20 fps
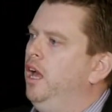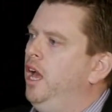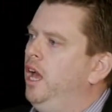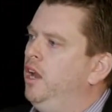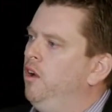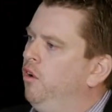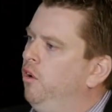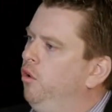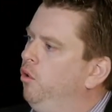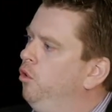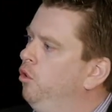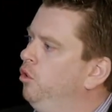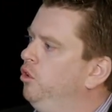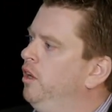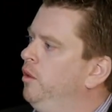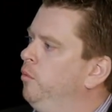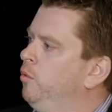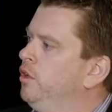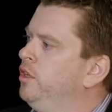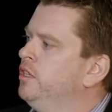And all
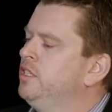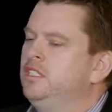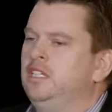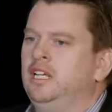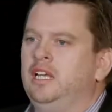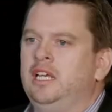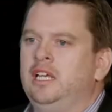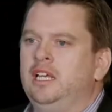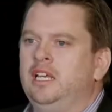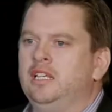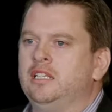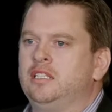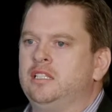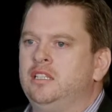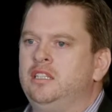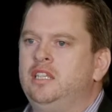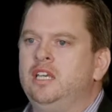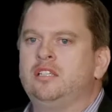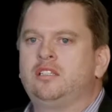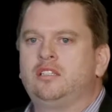I want to see
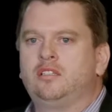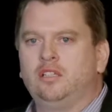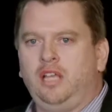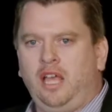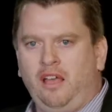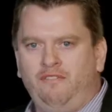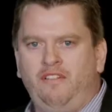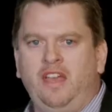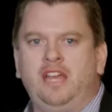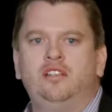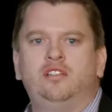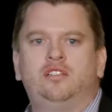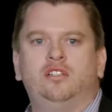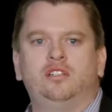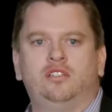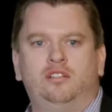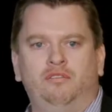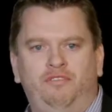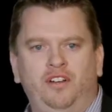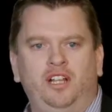is this
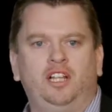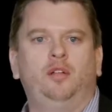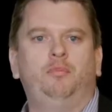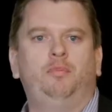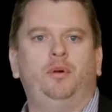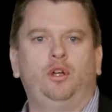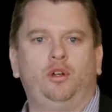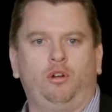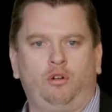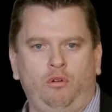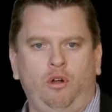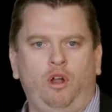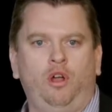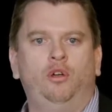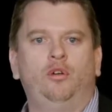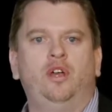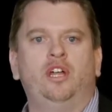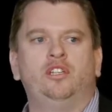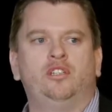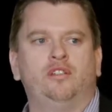event develop,
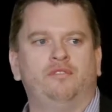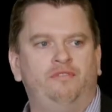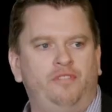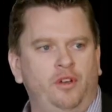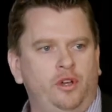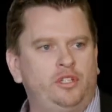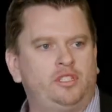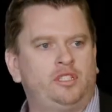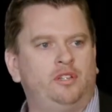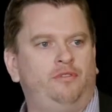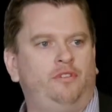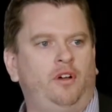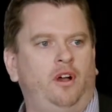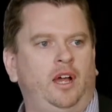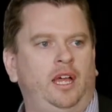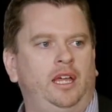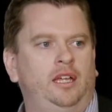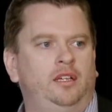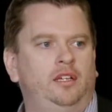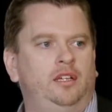grow, and
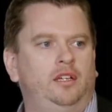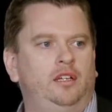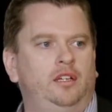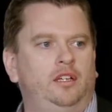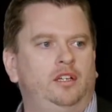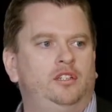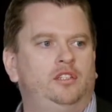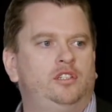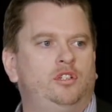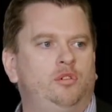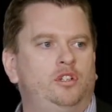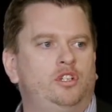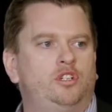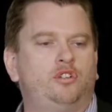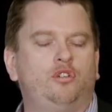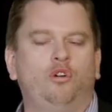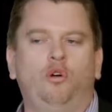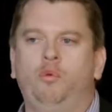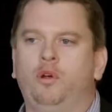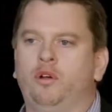diversify to
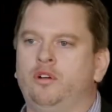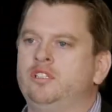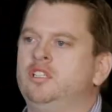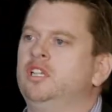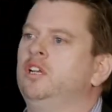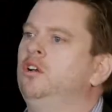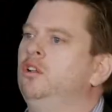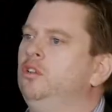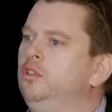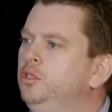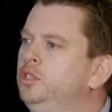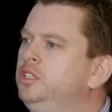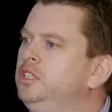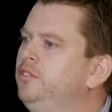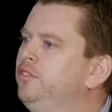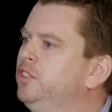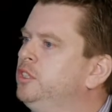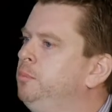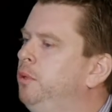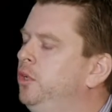ensure we're as
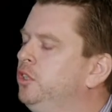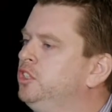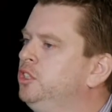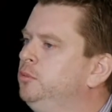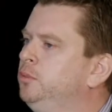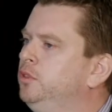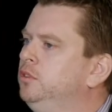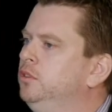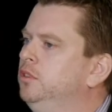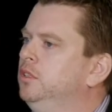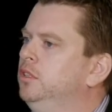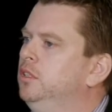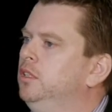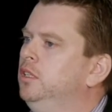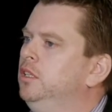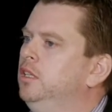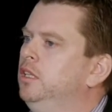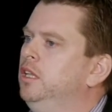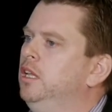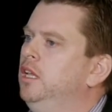inclusive as possible
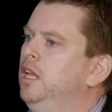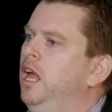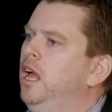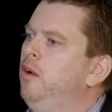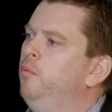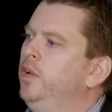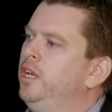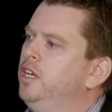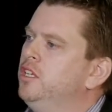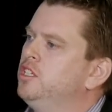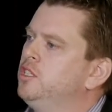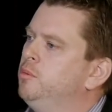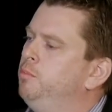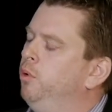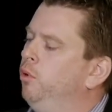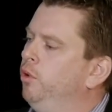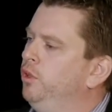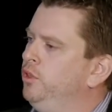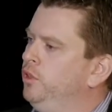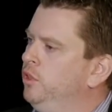and we can
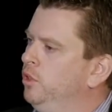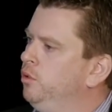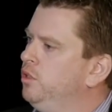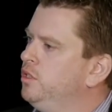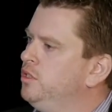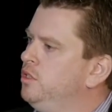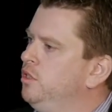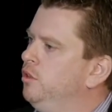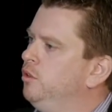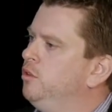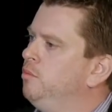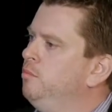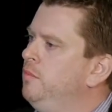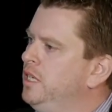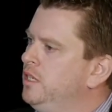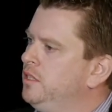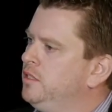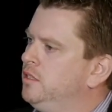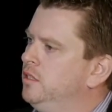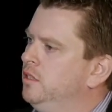support you as youth
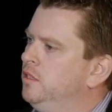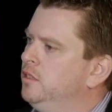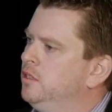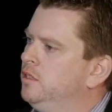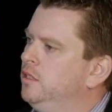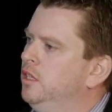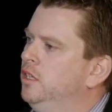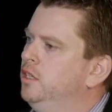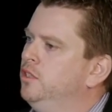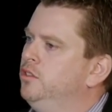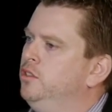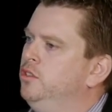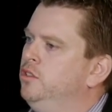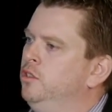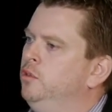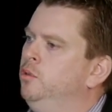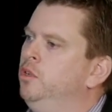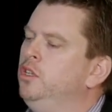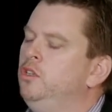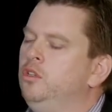ministers to
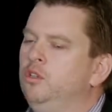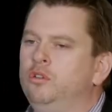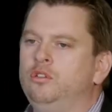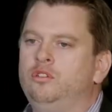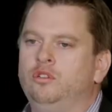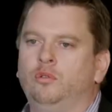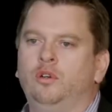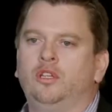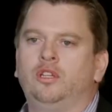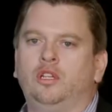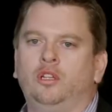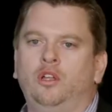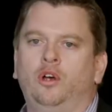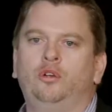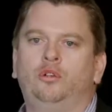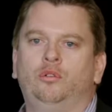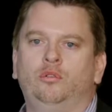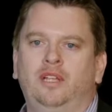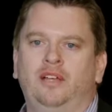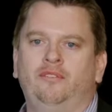do what you do at the
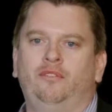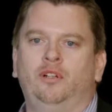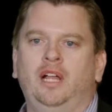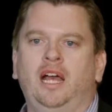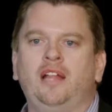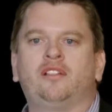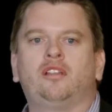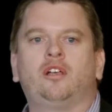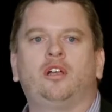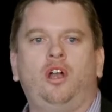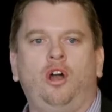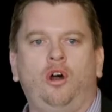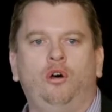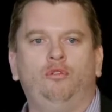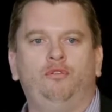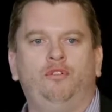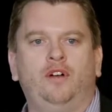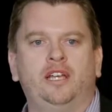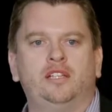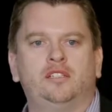local level, at the
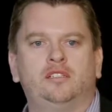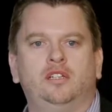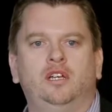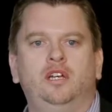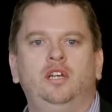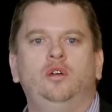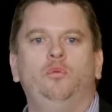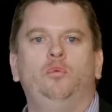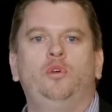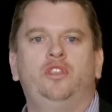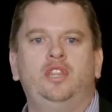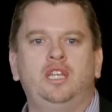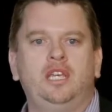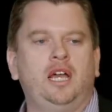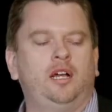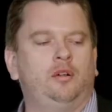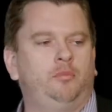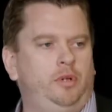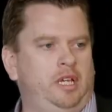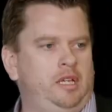coalface, with the
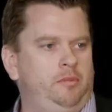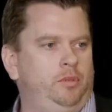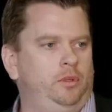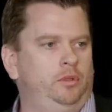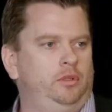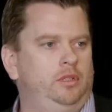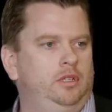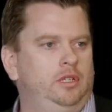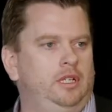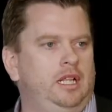young people.